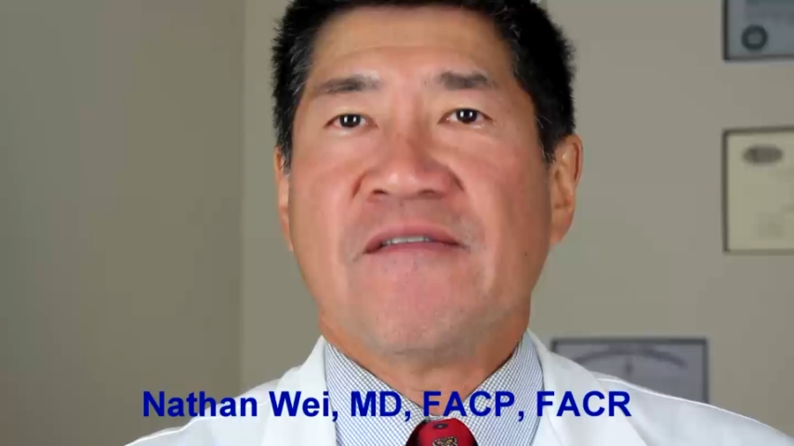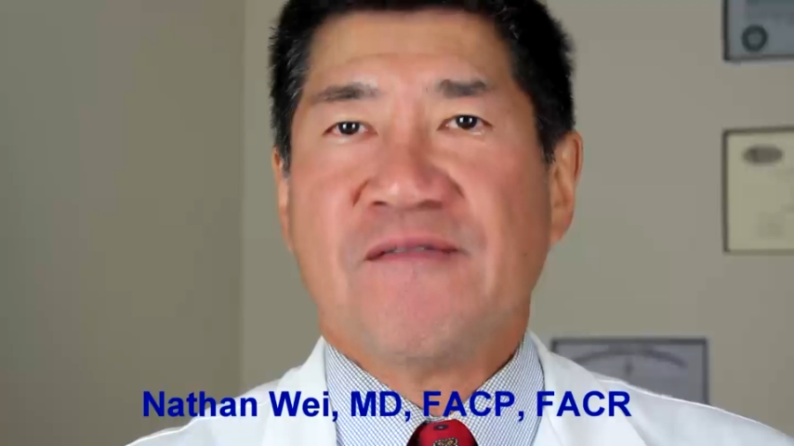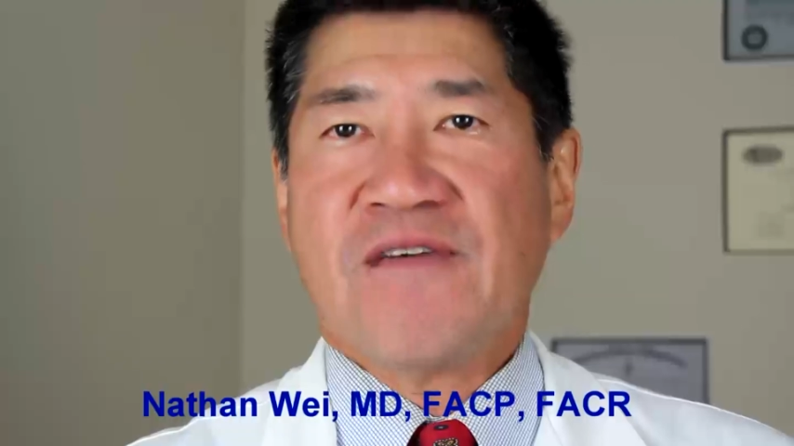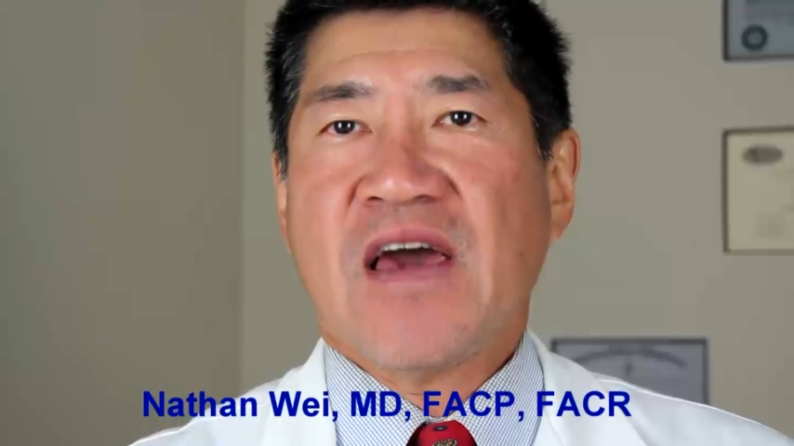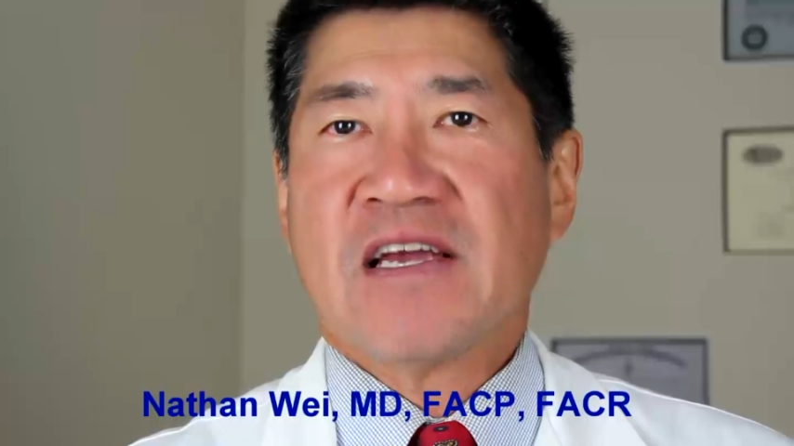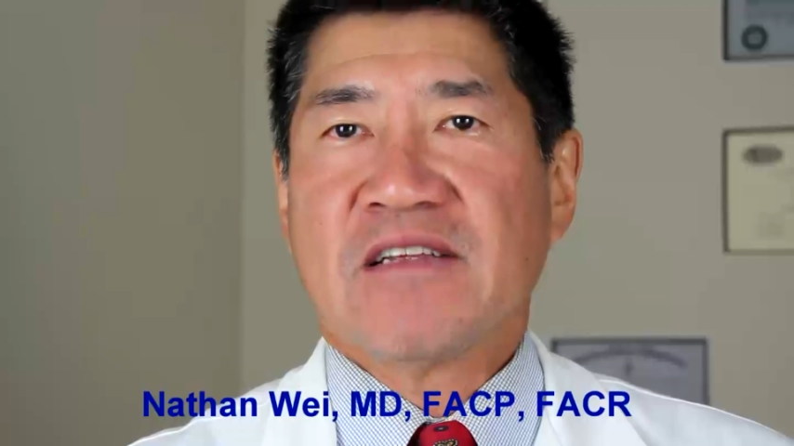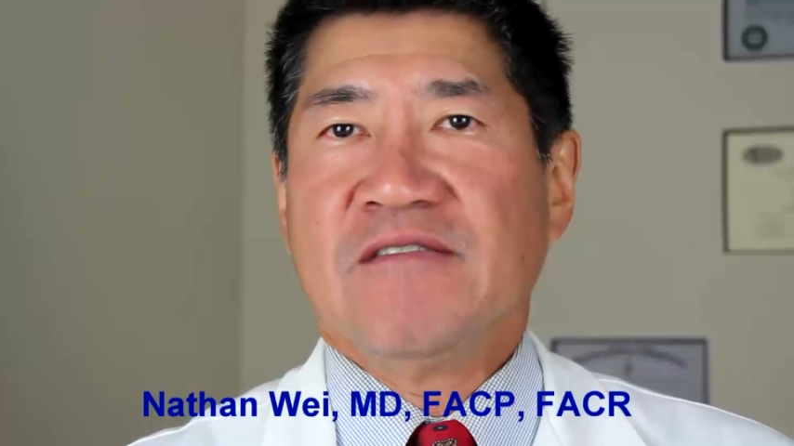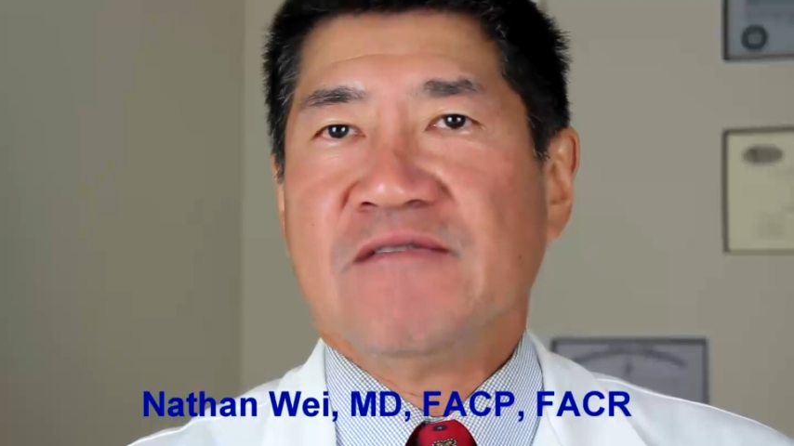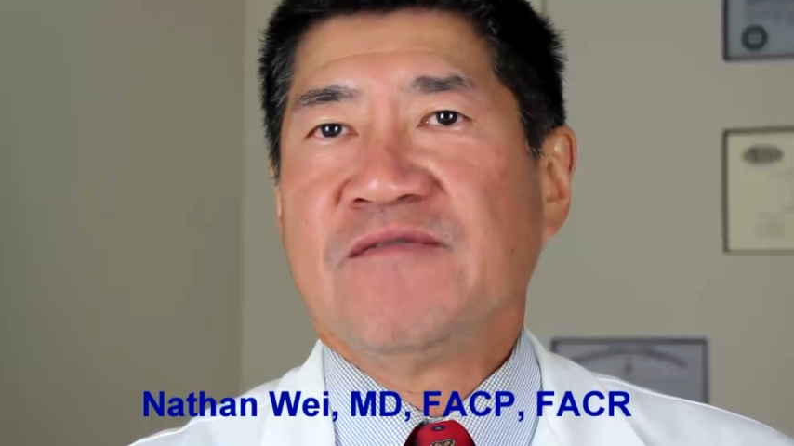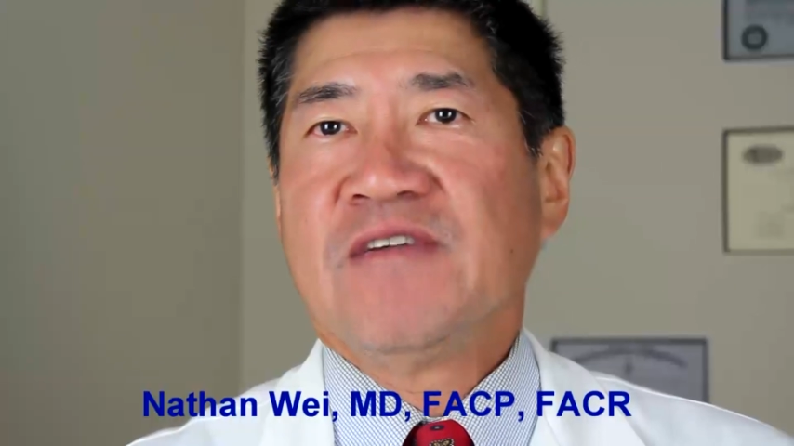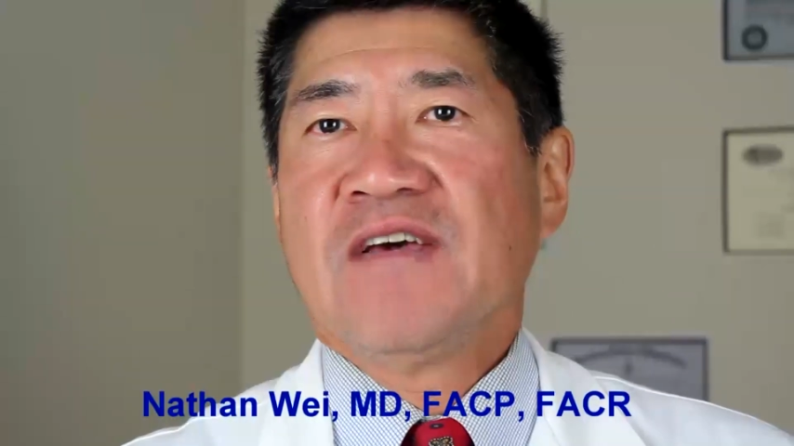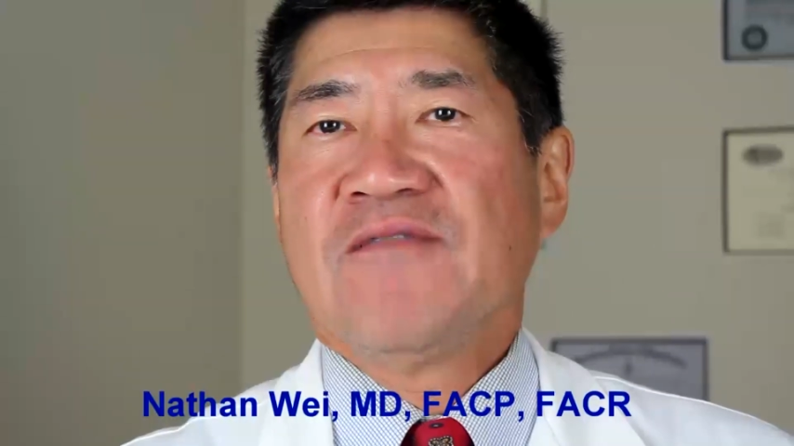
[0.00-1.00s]

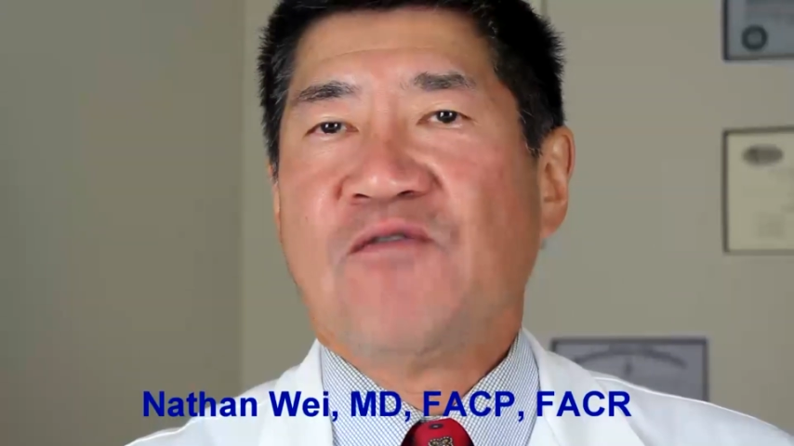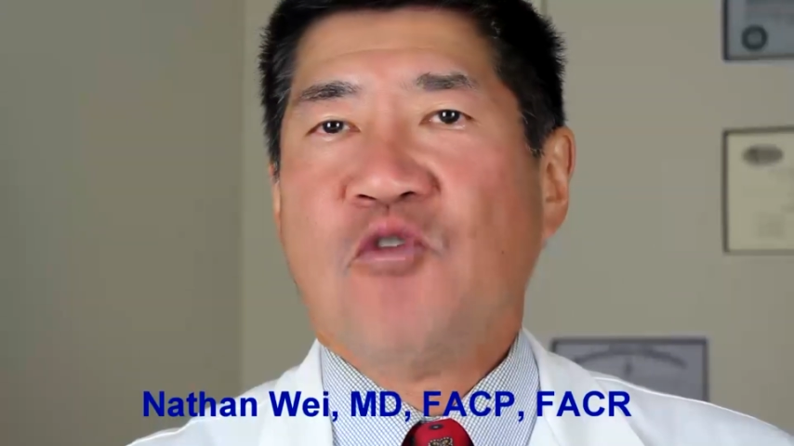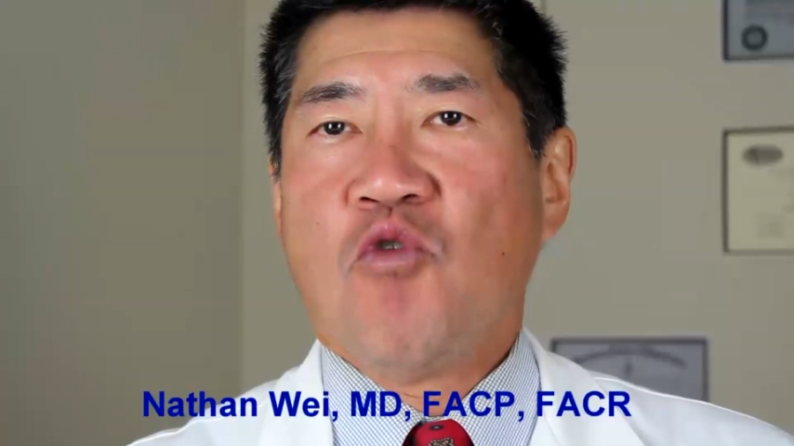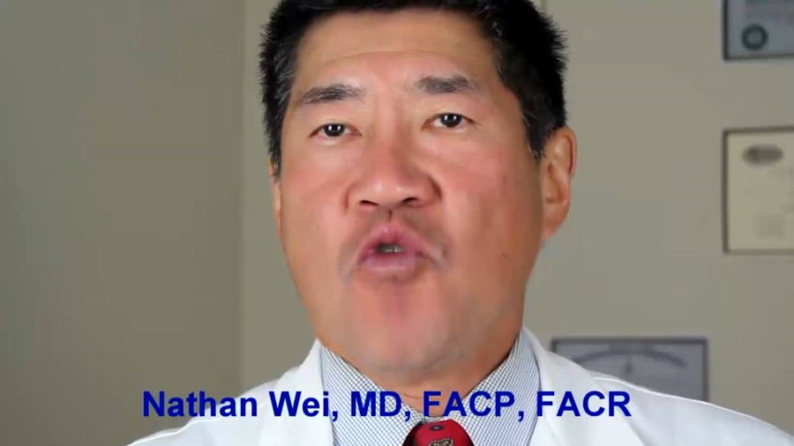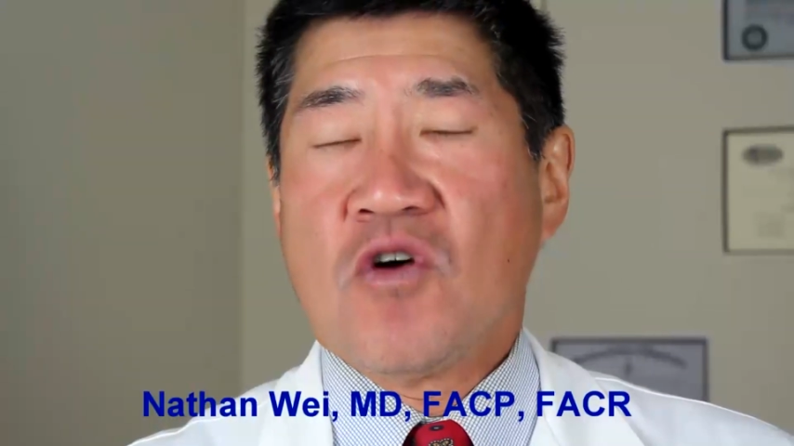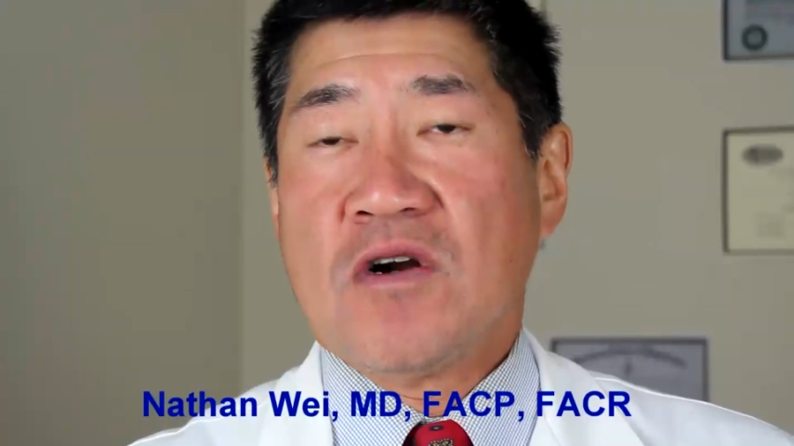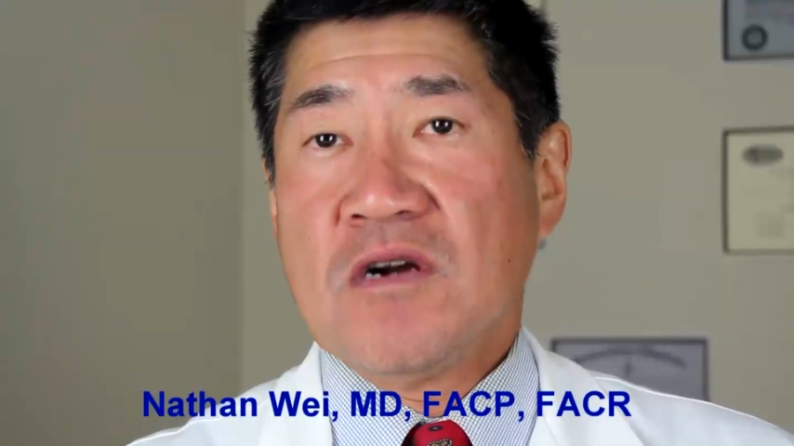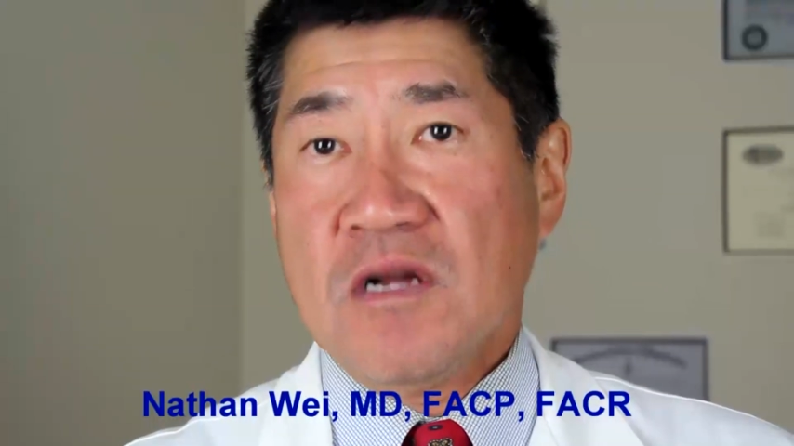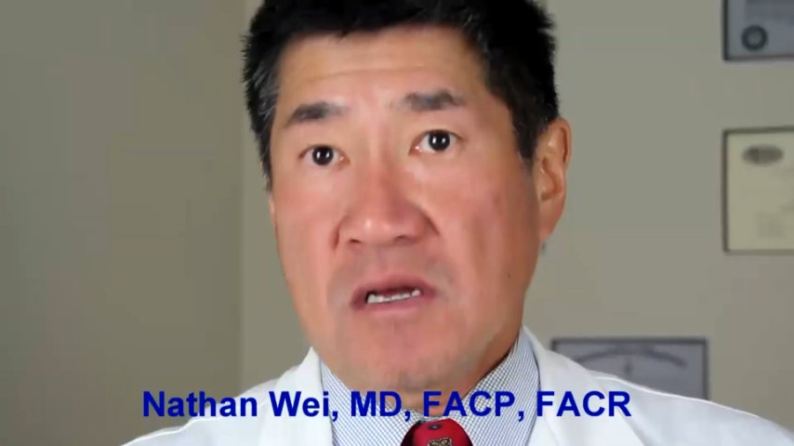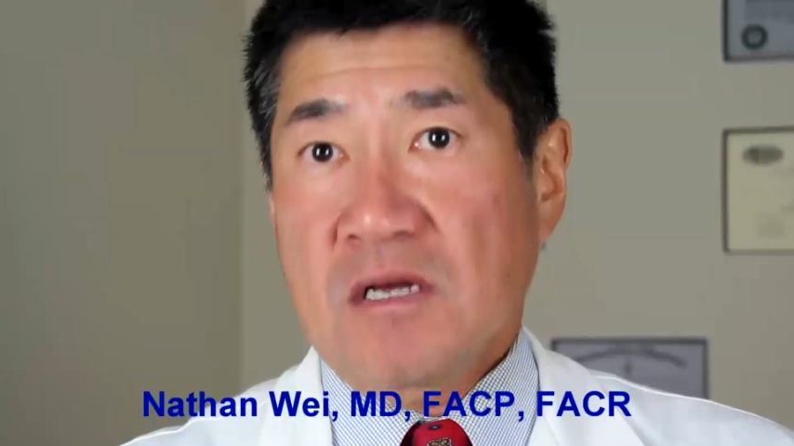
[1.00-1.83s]
effective for